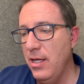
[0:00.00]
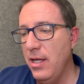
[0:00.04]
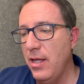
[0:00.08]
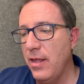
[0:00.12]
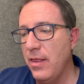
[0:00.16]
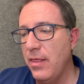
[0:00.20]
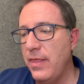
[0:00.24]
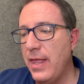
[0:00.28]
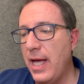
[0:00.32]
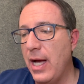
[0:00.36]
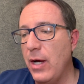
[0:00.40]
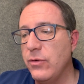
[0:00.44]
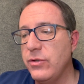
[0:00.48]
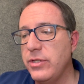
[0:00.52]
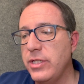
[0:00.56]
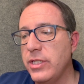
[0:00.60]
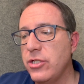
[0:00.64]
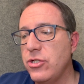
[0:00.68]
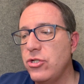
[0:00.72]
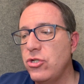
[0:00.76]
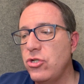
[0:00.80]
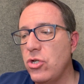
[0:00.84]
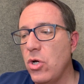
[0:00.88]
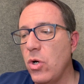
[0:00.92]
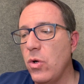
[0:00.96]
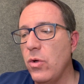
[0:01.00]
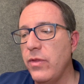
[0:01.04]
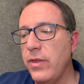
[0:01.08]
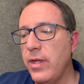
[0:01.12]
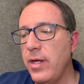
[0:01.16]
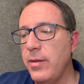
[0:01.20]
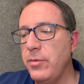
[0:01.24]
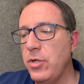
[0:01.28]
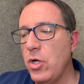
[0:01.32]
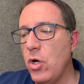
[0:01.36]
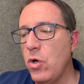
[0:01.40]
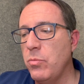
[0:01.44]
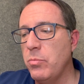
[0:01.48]
Thou didst show
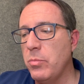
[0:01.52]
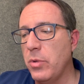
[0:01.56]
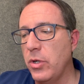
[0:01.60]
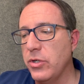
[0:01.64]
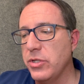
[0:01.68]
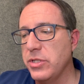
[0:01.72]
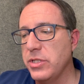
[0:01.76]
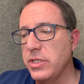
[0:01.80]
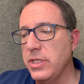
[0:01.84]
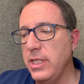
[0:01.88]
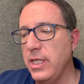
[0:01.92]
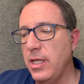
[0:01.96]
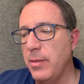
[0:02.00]
them no mercy.